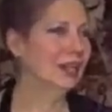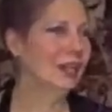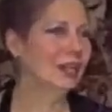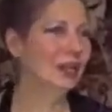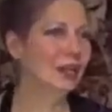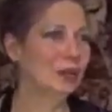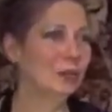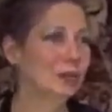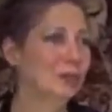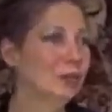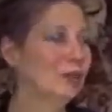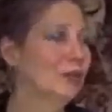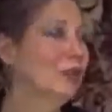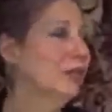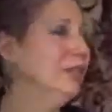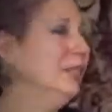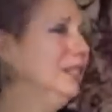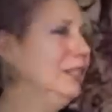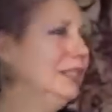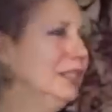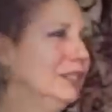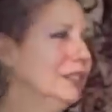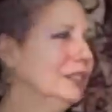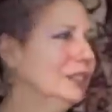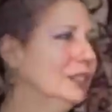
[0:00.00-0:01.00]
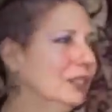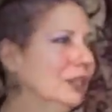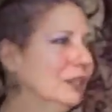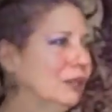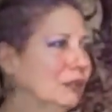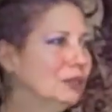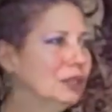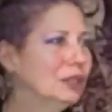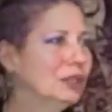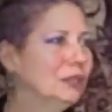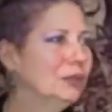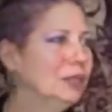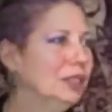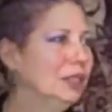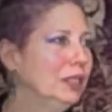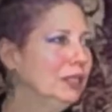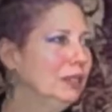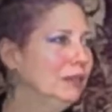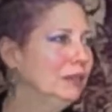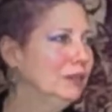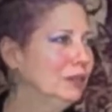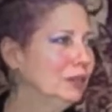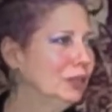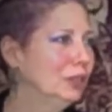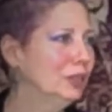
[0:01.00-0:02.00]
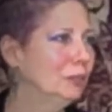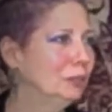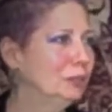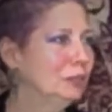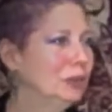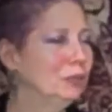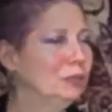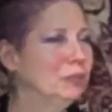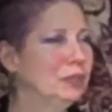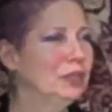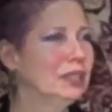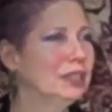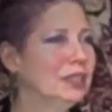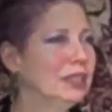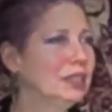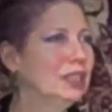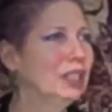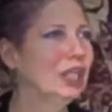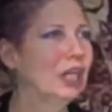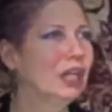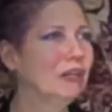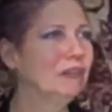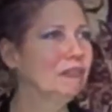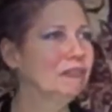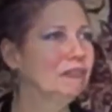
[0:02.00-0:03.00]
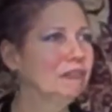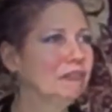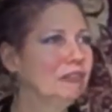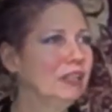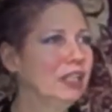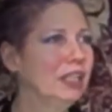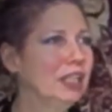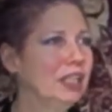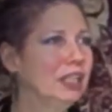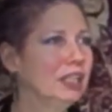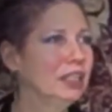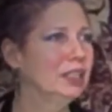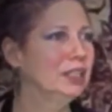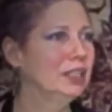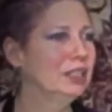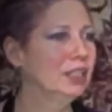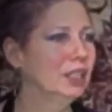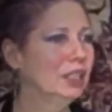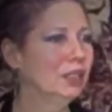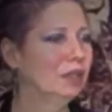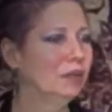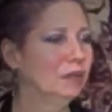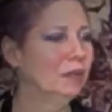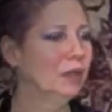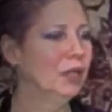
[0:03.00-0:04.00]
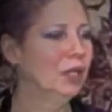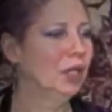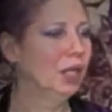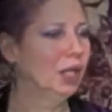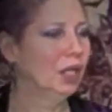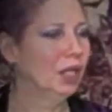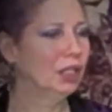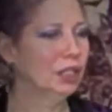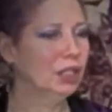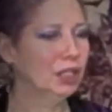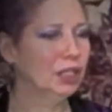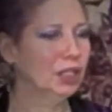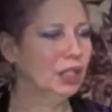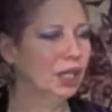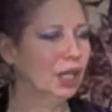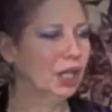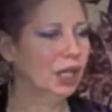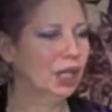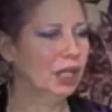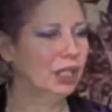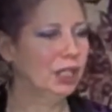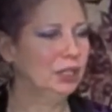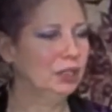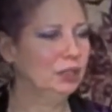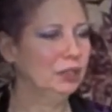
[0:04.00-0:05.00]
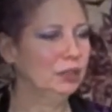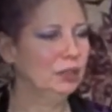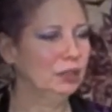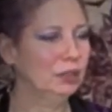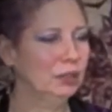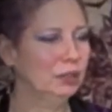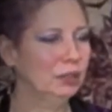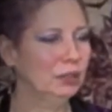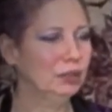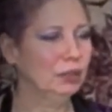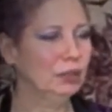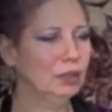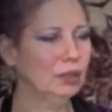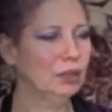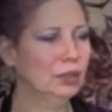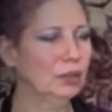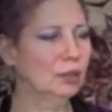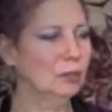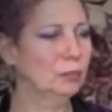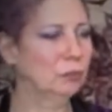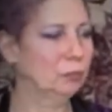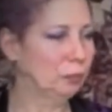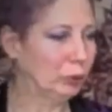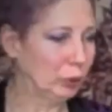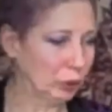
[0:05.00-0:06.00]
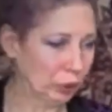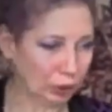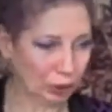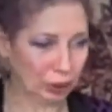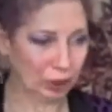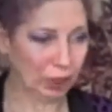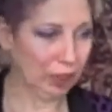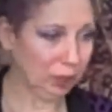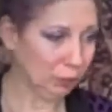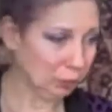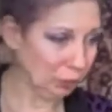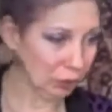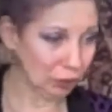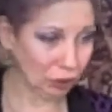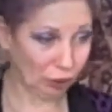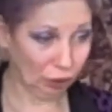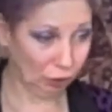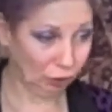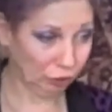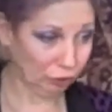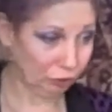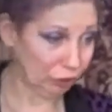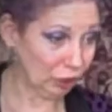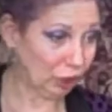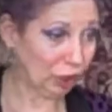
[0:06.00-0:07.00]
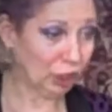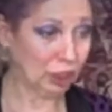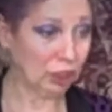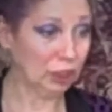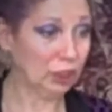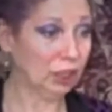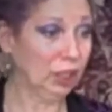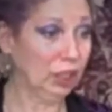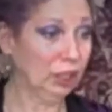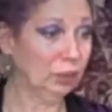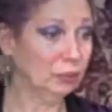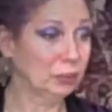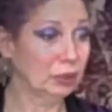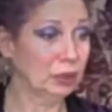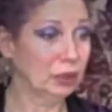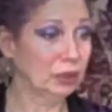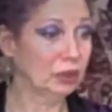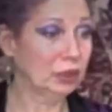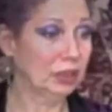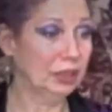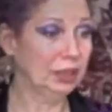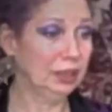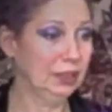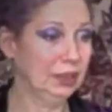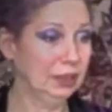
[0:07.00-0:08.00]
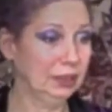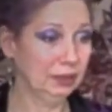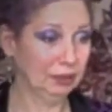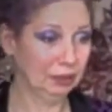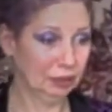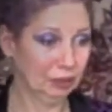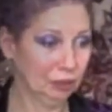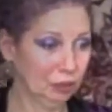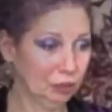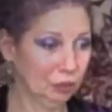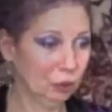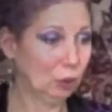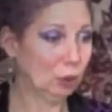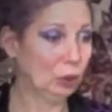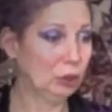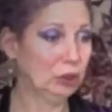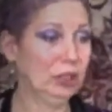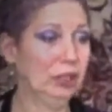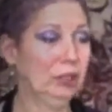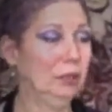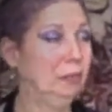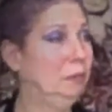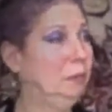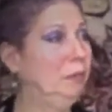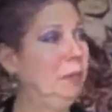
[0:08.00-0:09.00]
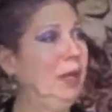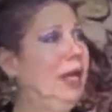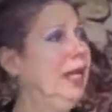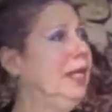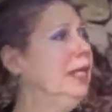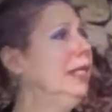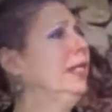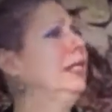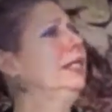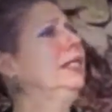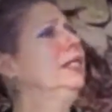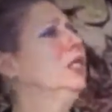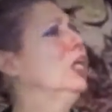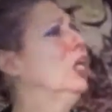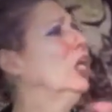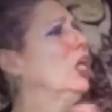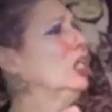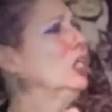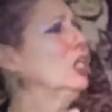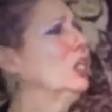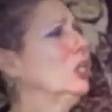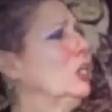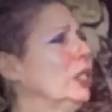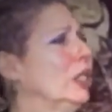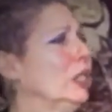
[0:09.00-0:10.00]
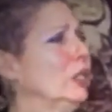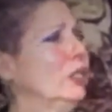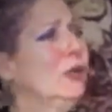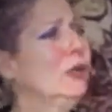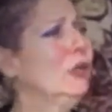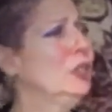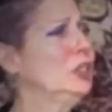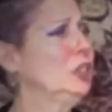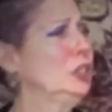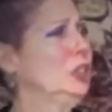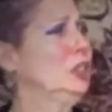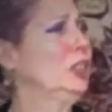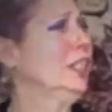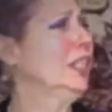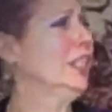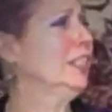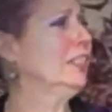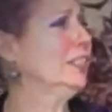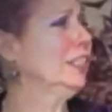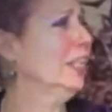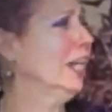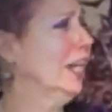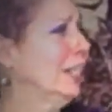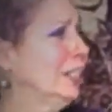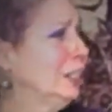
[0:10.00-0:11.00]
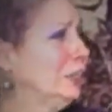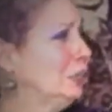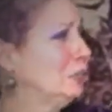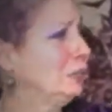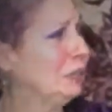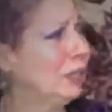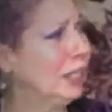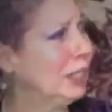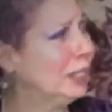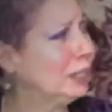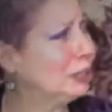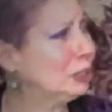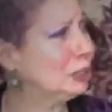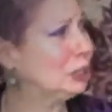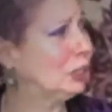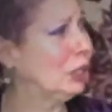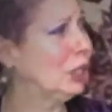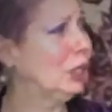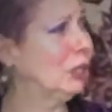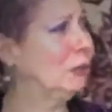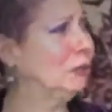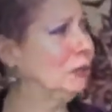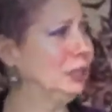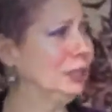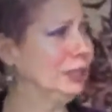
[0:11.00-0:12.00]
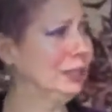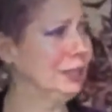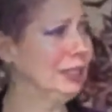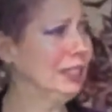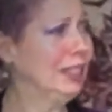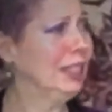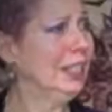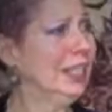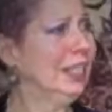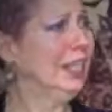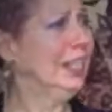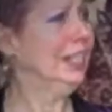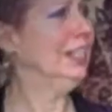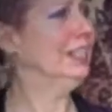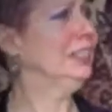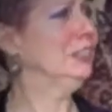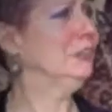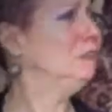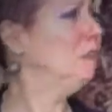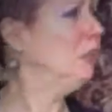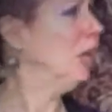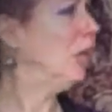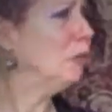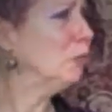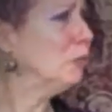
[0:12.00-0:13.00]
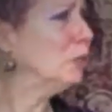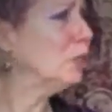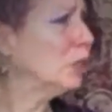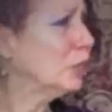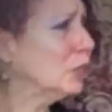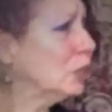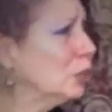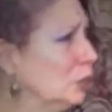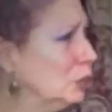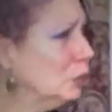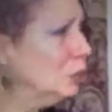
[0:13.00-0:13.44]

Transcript: our employee didn't know, so he shipped him the stuff, and the guy put a label over our label and called it Manic Color and launched it at a trade show as his fabulous